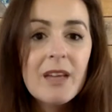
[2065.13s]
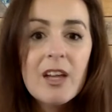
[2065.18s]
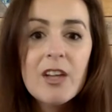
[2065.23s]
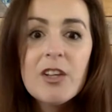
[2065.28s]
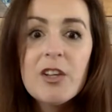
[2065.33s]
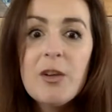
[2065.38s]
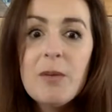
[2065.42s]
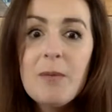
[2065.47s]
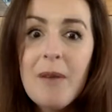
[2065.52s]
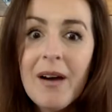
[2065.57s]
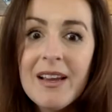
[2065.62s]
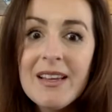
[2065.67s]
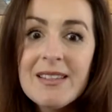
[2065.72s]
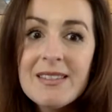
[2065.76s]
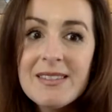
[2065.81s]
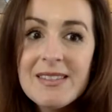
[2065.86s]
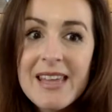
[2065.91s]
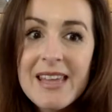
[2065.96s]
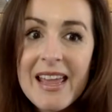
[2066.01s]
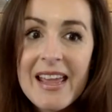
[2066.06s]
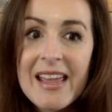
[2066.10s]
you might
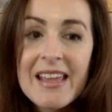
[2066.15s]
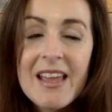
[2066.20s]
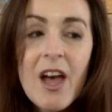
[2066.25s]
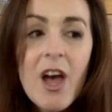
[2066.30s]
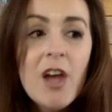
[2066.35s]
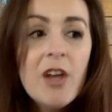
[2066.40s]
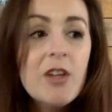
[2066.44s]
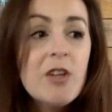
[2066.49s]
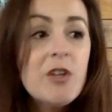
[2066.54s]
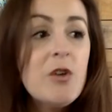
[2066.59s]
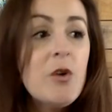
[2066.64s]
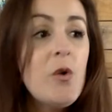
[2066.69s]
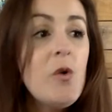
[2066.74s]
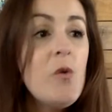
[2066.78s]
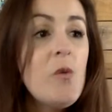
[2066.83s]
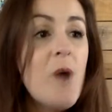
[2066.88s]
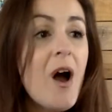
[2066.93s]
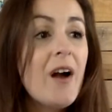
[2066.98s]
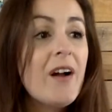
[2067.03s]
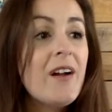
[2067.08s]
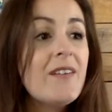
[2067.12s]
see your
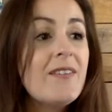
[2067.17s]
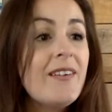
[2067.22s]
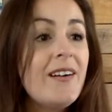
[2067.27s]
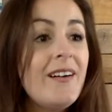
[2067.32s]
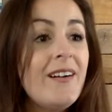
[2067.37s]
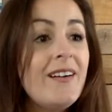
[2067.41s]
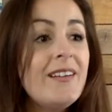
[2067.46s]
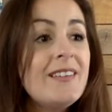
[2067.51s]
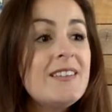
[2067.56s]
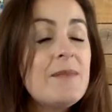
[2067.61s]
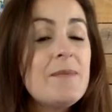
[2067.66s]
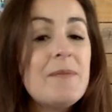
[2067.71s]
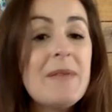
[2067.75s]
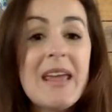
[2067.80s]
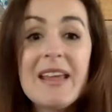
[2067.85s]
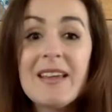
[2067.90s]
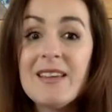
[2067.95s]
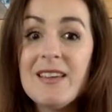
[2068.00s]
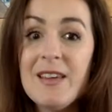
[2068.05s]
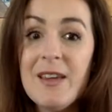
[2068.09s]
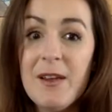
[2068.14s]
work of art
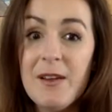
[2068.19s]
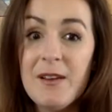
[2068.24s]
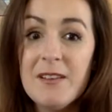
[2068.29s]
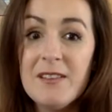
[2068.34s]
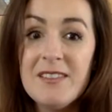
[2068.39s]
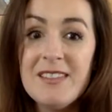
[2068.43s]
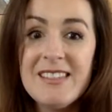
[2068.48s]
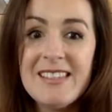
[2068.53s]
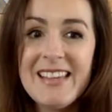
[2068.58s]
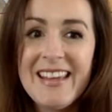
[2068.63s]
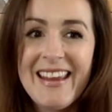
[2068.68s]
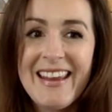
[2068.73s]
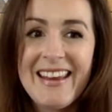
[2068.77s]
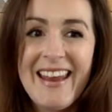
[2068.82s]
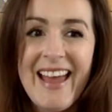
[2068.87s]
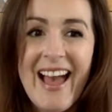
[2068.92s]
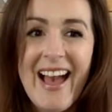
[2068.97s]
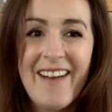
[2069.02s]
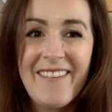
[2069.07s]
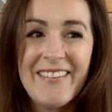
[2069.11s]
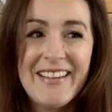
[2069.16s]
being used in
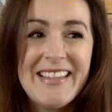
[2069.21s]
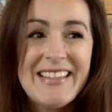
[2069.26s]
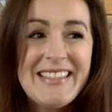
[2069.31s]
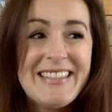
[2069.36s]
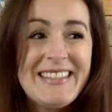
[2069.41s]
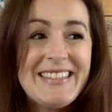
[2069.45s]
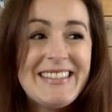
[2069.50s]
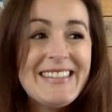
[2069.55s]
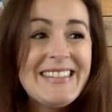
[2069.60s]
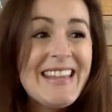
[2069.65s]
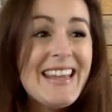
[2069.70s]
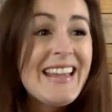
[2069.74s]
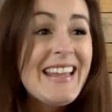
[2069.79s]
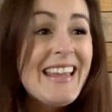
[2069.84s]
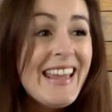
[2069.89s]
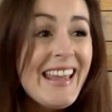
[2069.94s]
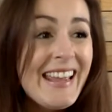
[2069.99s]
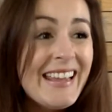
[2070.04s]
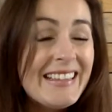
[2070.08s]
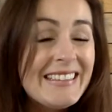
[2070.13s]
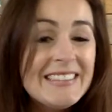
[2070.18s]
our
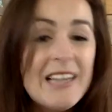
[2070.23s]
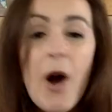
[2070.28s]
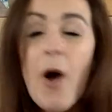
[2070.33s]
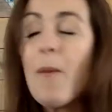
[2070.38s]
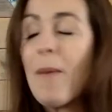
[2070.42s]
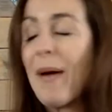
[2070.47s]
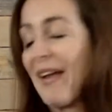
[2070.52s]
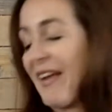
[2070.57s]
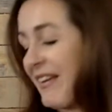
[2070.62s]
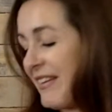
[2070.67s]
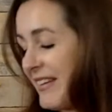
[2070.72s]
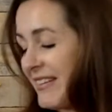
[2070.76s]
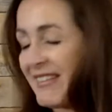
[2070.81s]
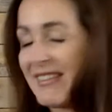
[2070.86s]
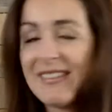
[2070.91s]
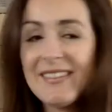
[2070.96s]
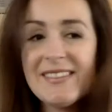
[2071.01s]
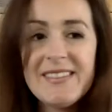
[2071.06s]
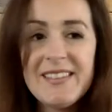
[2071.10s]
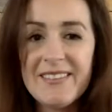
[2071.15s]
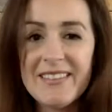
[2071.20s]
singing. Oh my goodness,
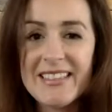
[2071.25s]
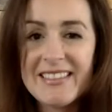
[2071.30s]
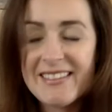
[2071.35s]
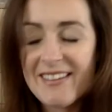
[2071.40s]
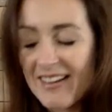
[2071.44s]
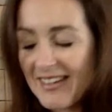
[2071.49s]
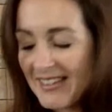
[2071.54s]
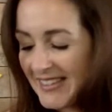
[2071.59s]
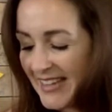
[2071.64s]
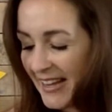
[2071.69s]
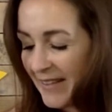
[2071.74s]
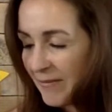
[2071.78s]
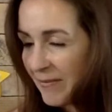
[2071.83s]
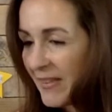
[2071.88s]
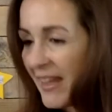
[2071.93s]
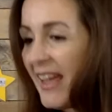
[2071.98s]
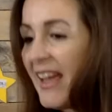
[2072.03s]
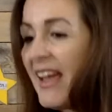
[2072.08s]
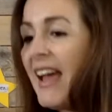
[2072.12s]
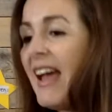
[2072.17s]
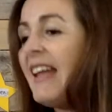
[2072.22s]
it's so exciting.
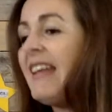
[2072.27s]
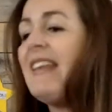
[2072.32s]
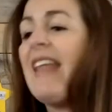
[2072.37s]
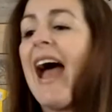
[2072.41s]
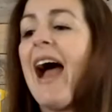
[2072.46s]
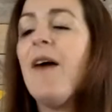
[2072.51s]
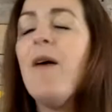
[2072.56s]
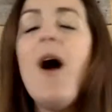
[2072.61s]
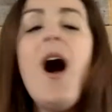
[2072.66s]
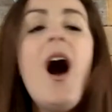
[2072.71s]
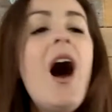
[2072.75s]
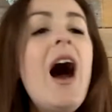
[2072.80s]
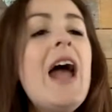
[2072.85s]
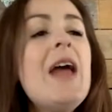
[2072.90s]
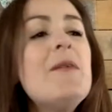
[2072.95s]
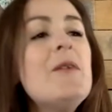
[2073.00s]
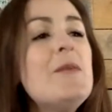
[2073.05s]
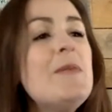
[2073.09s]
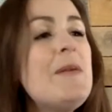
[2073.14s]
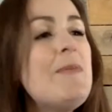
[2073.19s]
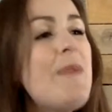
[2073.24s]
Now, I
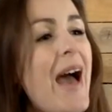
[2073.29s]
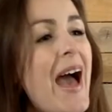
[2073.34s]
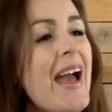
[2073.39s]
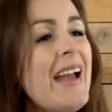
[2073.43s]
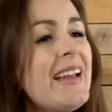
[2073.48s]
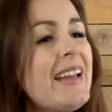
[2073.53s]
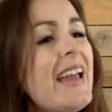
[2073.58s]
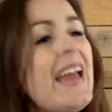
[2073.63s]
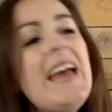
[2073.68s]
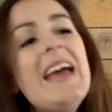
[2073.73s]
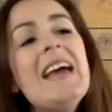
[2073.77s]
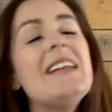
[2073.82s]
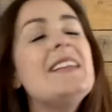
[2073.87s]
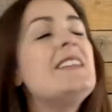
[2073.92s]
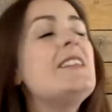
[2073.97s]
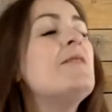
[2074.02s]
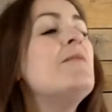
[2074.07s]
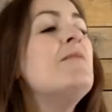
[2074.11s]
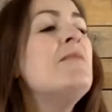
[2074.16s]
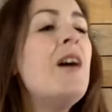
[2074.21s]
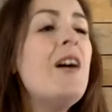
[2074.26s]
will be back
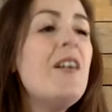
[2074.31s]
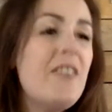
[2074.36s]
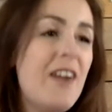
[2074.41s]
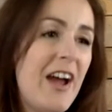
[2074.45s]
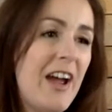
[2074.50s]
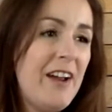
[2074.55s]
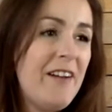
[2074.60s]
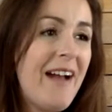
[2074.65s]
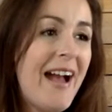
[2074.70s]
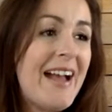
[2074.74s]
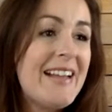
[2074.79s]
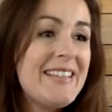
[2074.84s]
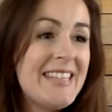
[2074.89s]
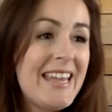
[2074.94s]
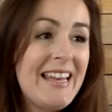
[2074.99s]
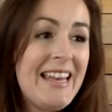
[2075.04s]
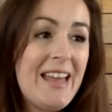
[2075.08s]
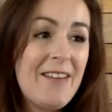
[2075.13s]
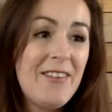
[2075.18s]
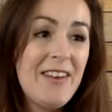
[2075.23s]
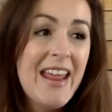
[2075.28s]
tomorrow at
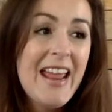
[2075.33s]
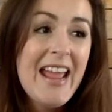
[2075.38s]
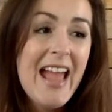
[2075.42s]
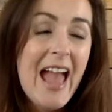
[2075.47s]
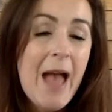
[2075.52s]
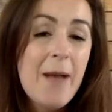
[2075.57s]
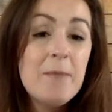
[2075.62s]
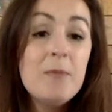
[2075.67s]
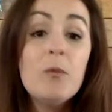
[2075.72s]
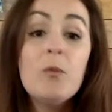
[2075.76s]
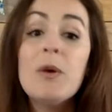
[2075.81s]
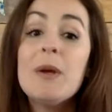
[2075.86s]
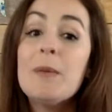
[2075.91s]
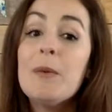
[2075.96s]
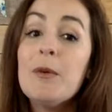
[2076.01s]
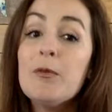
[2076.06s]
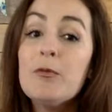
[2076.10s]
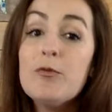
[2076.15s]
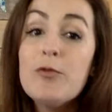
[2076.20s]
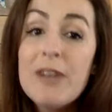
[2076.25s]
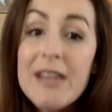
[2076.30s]
11 a.m. We
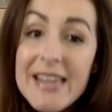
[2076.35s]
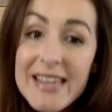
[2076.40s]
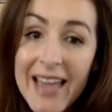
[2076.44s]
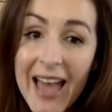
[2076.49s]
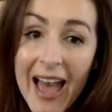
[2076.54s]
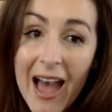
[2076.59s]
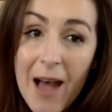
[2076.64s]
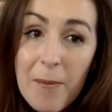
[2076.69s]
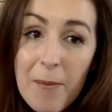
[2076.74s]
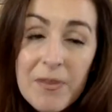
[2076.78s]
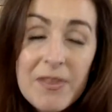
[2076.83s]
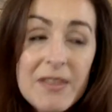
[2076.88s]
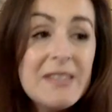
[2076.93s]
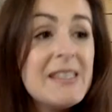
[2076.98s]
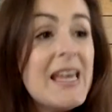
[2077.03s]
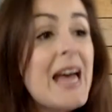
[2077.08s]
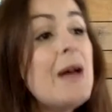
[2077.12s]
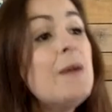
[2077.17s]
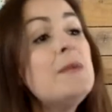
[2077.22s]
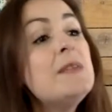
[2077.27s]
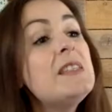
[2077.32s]
will recap the
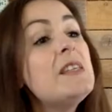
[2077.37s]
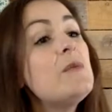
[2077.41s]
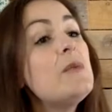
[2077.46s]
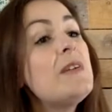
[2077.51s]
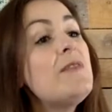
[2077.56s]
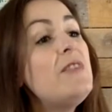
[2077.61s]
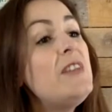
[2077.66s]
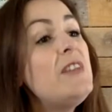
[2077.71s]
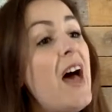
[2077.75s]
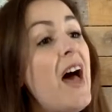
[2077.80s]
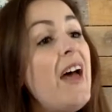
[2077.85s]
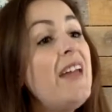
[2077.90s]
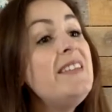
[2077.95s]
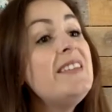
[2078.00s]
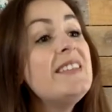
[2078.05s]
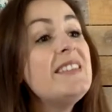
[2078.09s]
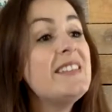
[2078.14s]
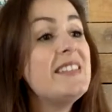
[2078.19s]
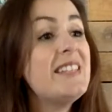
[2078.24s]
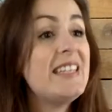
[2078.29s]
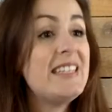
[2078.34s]
sounds that we've
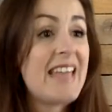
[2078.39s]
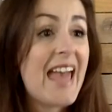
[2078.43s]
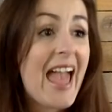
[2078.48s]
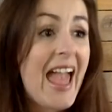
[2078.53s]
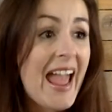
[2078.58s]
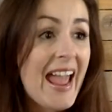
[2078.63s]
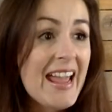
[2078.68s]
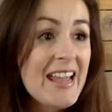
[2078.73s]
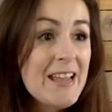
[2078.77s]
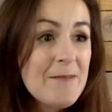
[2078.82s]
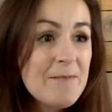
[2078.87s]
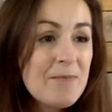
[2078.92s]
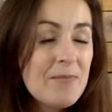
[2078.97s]
learnt today